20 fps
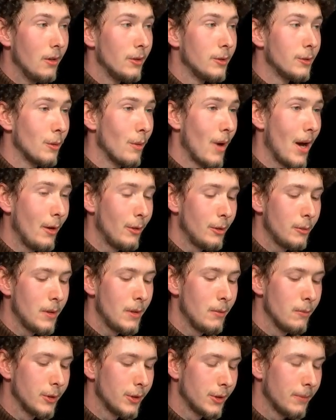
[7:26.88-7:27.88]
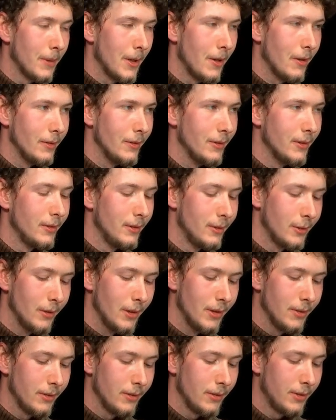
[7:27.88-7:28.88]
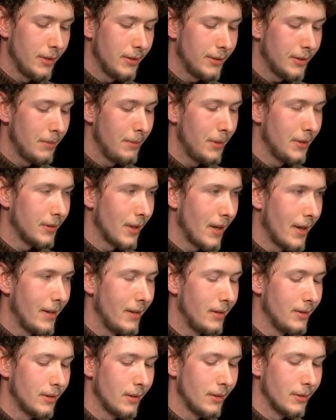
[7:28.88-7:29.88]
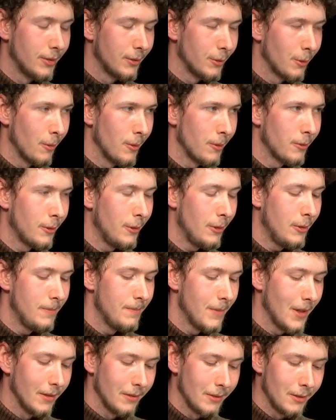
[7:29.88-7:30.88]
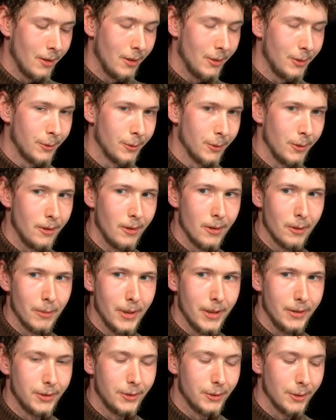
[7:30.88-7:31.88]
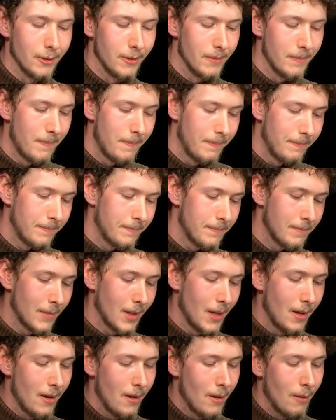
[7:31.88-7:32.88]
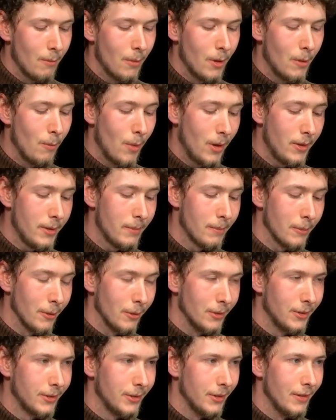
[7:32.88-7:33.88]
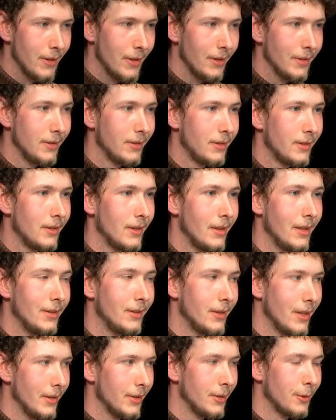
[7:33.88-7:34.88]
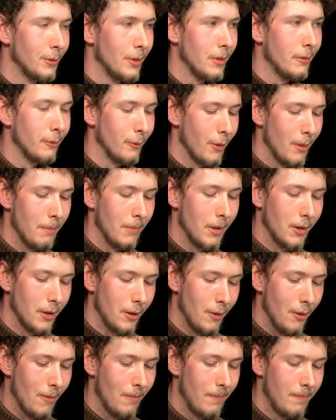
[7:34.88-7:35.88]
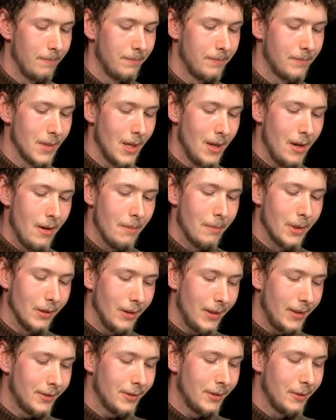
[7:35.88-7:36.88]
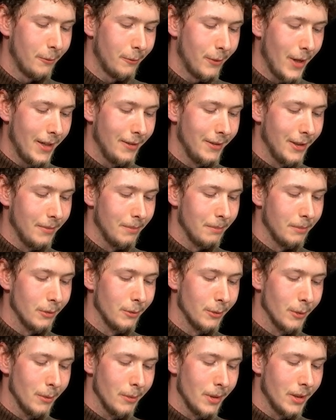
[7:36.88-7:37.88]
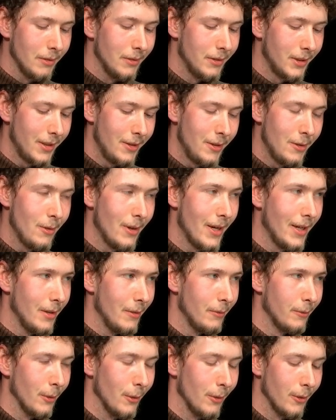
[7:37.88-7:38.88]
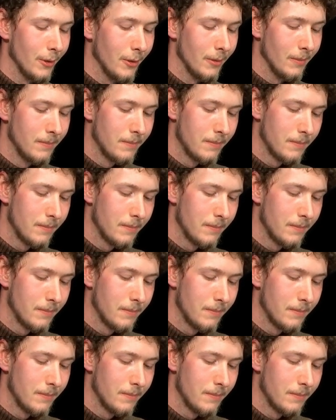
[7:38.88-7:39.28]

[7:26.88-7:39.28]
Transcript: So, how do we respond to this systematized historical and cultural erasure? Well, one approach to this is history from below. But let's define it before we continue any further.